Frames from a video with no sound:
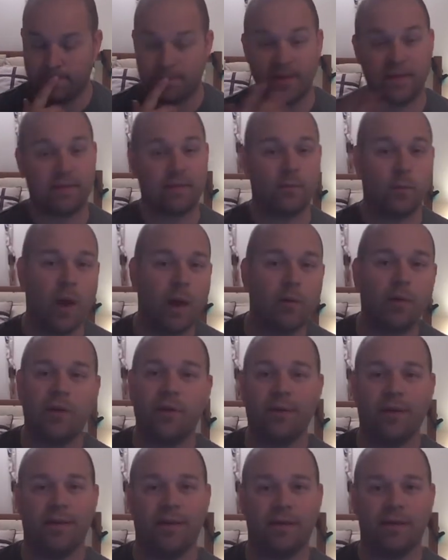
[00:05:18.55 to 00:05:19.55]
This is why we're
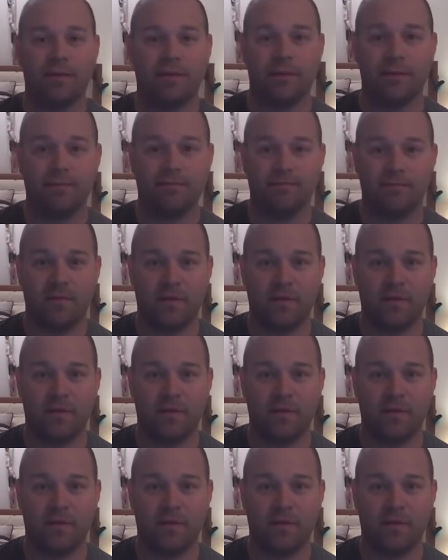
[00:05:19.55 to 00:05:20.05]
doing this,